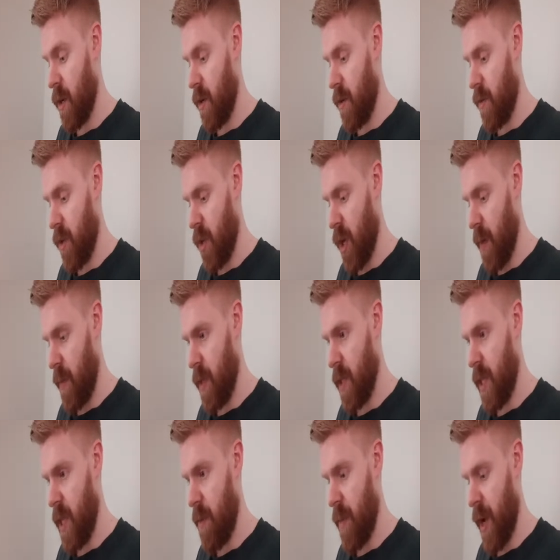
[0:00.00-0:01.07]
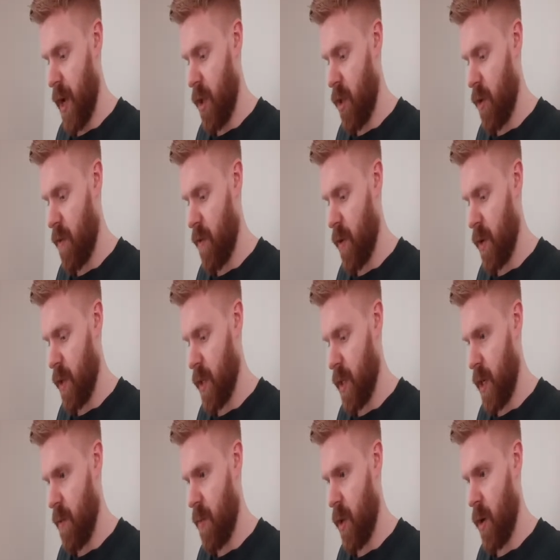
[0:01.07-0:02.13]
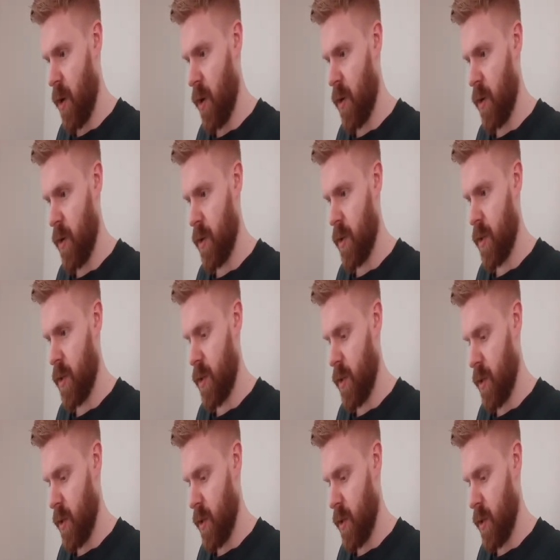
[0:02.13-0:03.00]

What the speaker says: from the Champions League match versus Olympiacos